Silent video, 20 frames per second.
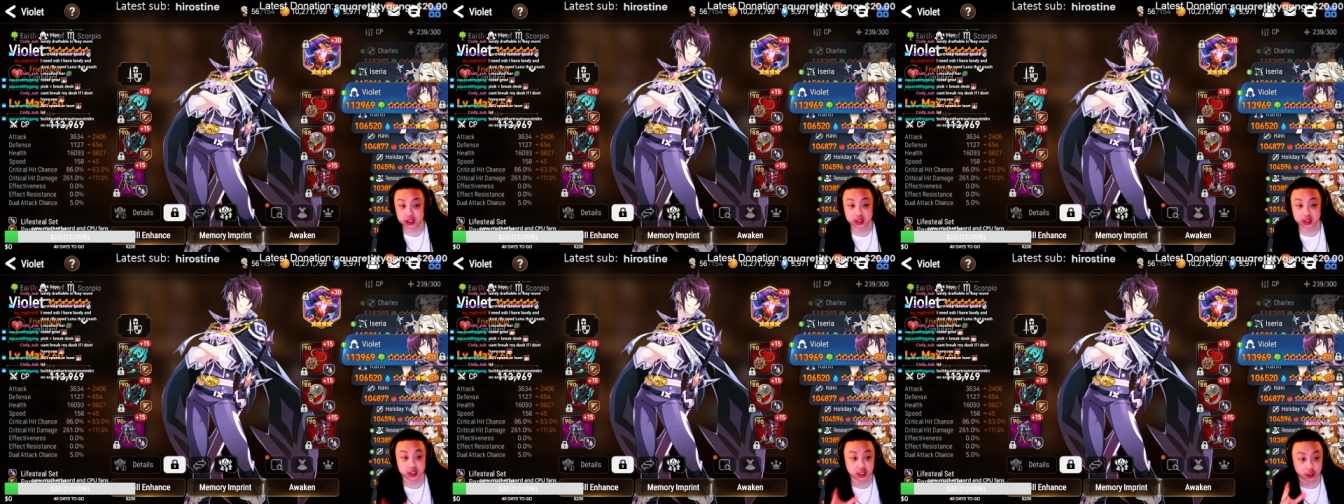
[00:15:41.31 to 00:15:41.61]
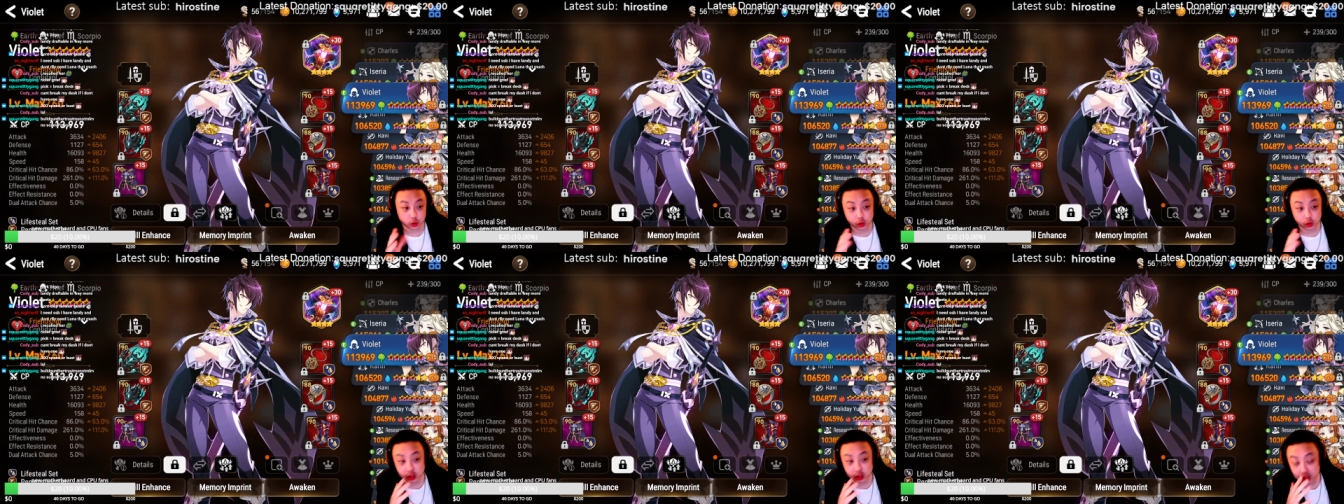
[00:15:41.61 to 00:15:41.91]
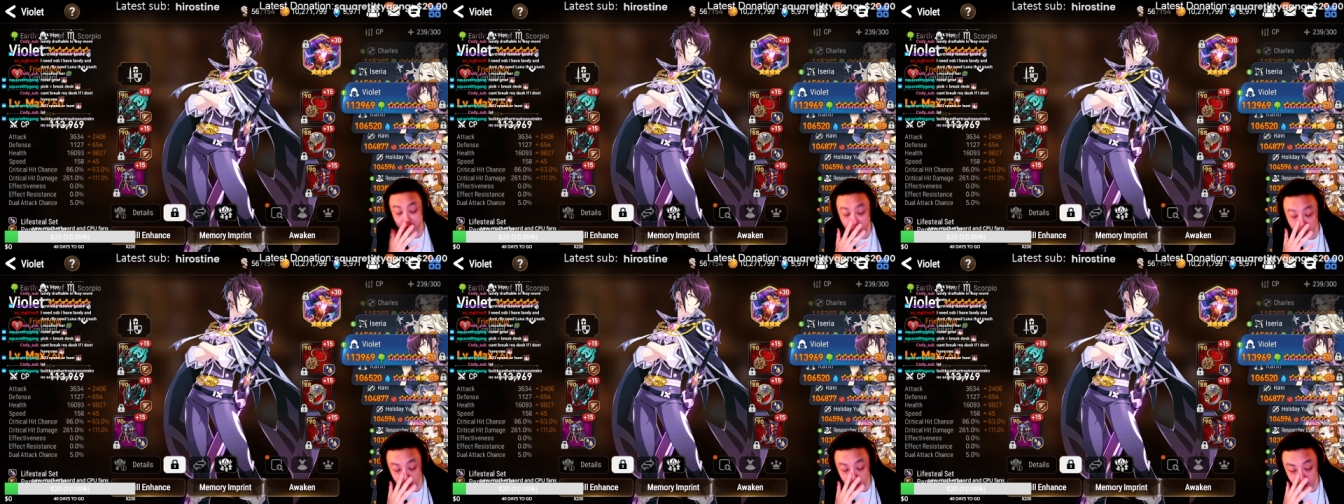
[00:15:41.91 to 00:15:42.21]
This unit
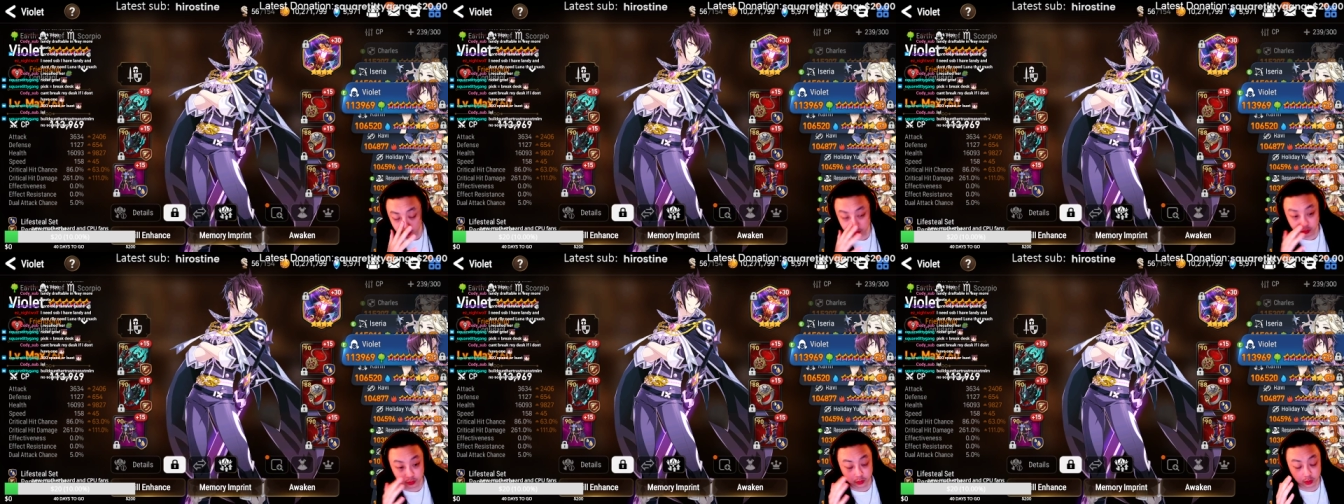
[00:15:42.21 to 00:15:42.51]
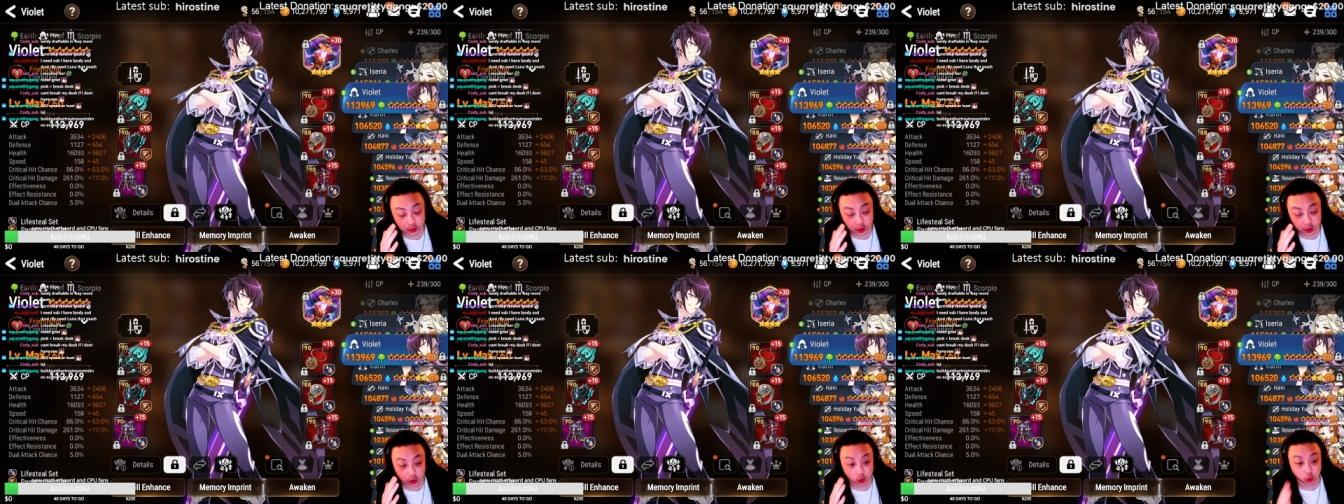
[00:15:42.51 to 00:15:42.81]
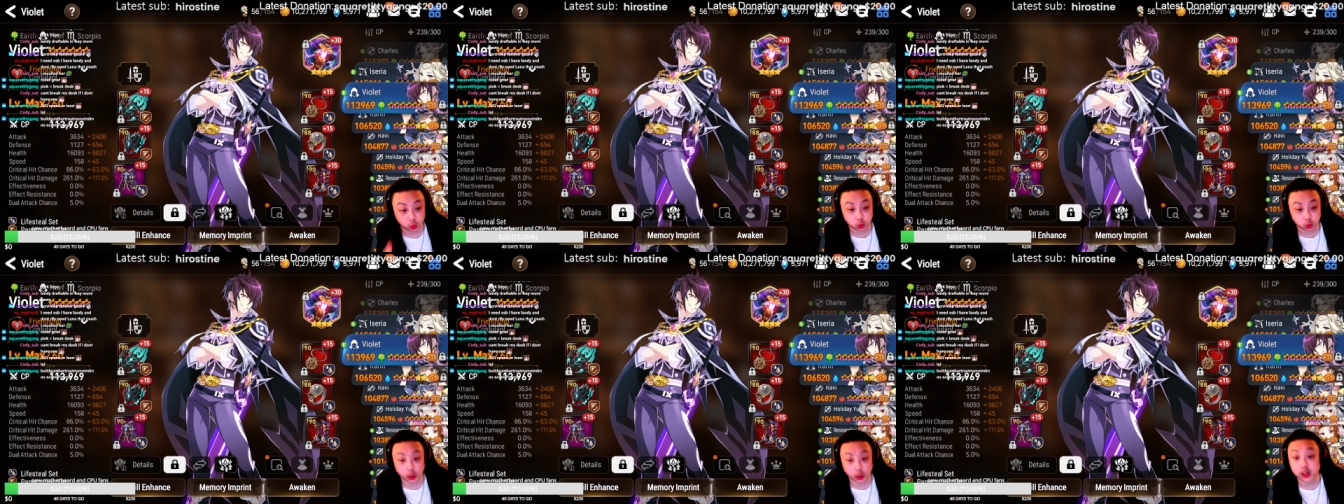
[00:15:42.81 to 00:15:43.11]
is
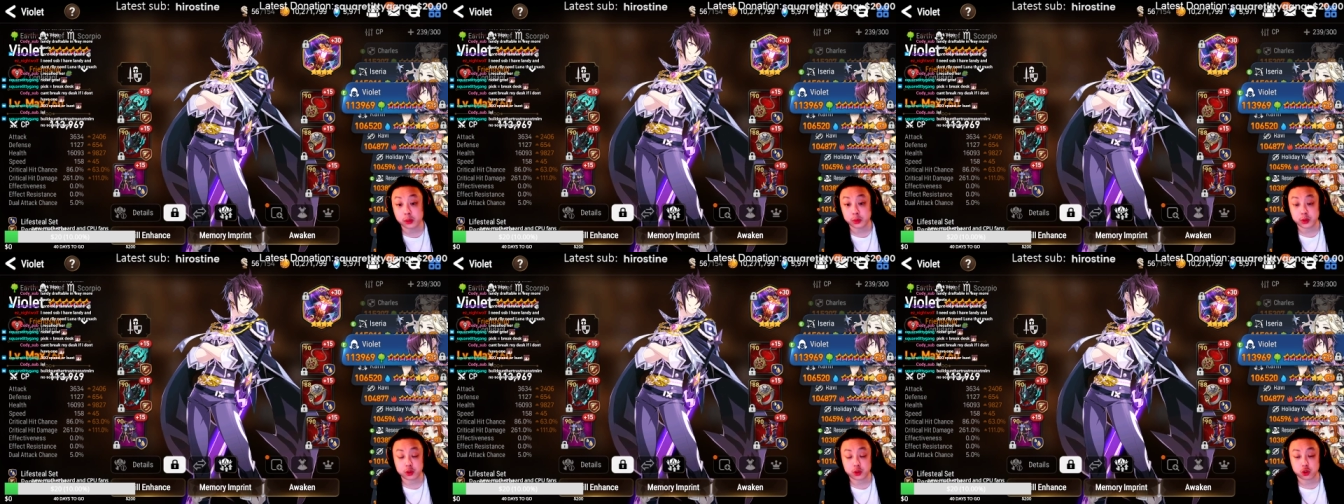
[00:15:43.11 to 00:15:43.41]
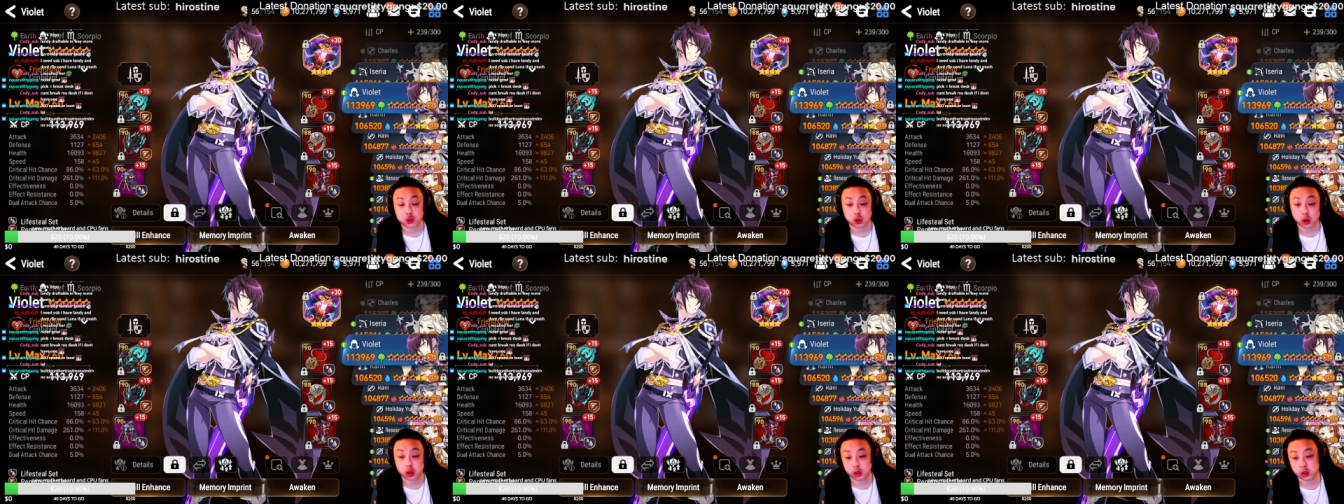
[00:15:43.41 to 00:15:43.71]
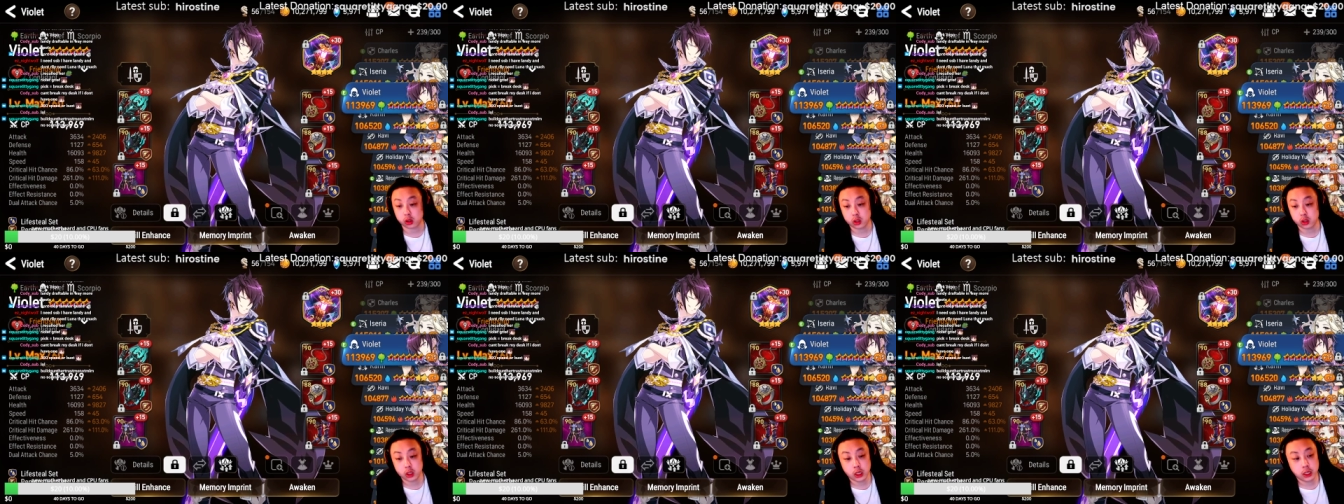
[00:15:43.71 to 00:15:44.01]
incredibly strong.
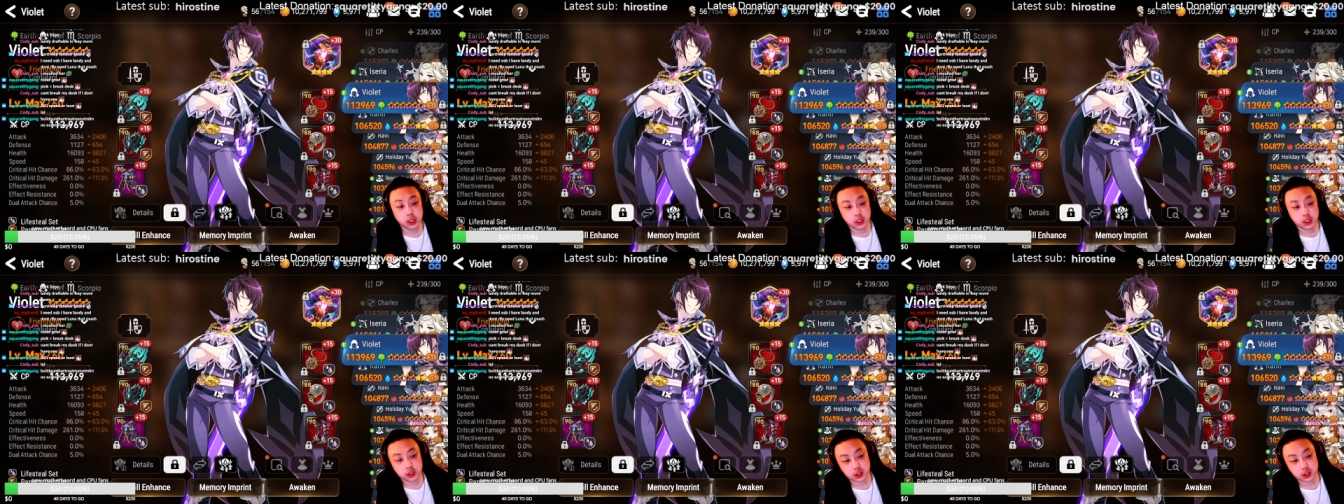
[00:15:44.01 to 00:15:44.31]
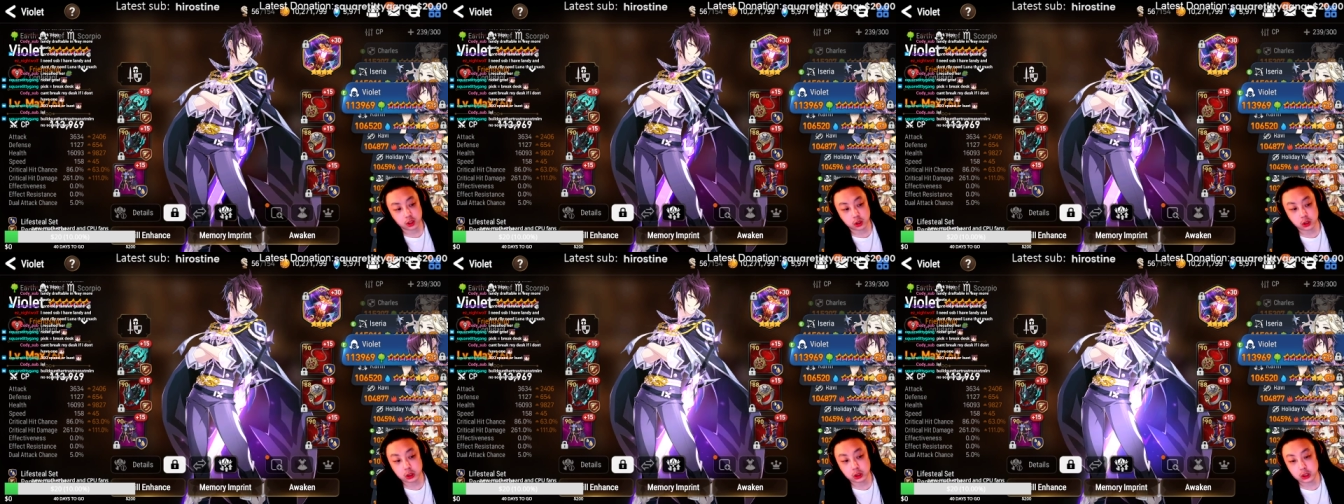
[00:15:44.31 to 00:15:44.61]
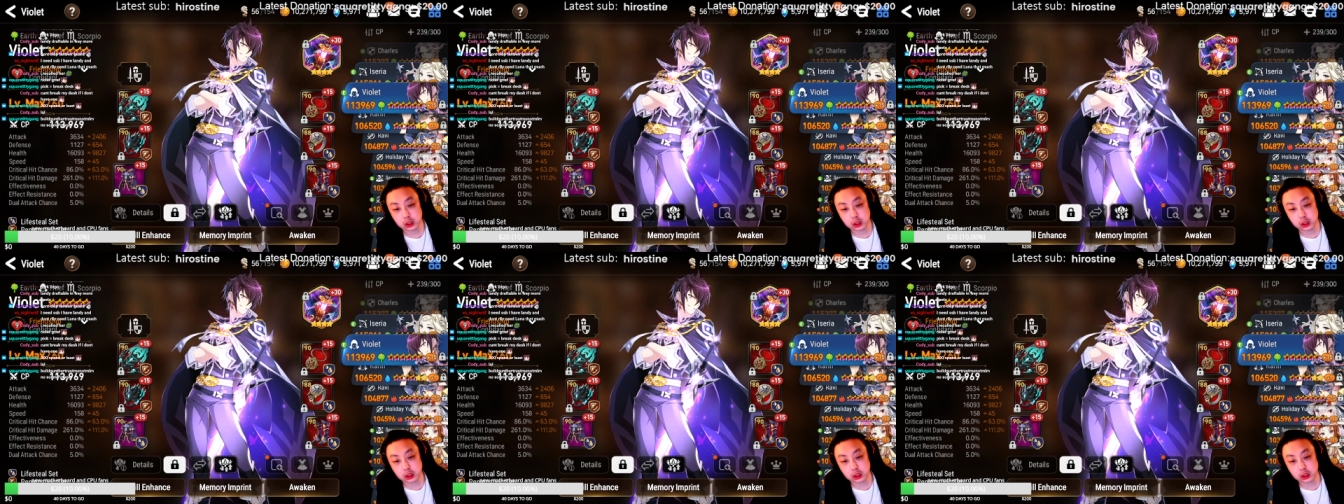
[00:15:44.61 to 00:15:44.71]
So,